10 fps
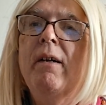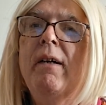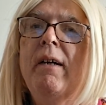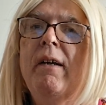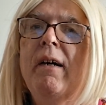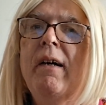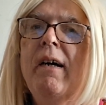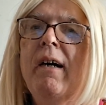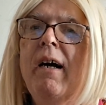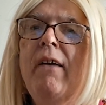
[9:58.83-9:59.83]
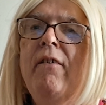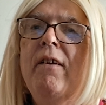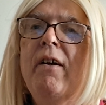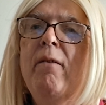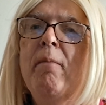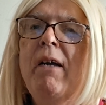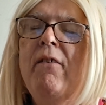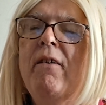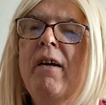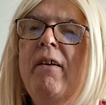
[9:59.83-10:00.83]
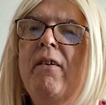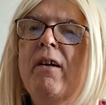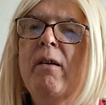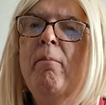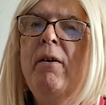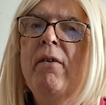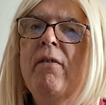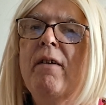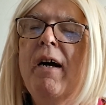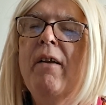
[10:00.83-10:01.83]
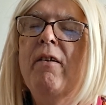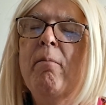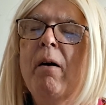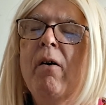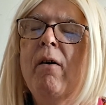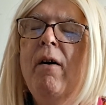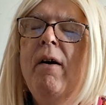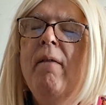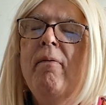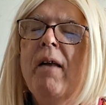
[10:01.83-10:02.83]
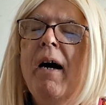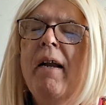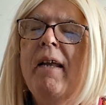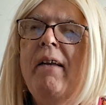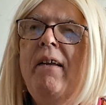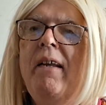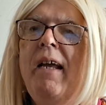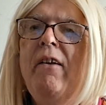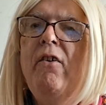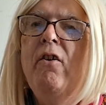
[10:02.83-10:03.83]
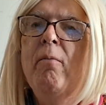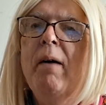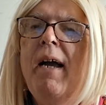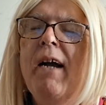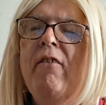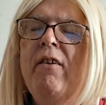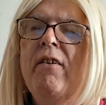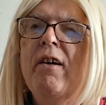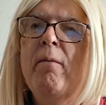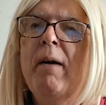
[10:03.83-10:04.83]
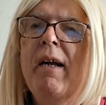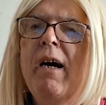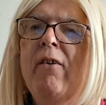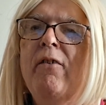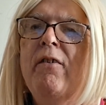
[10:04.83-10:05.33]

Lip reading: at, I started my studies in computer science about 1982, but I actually started my college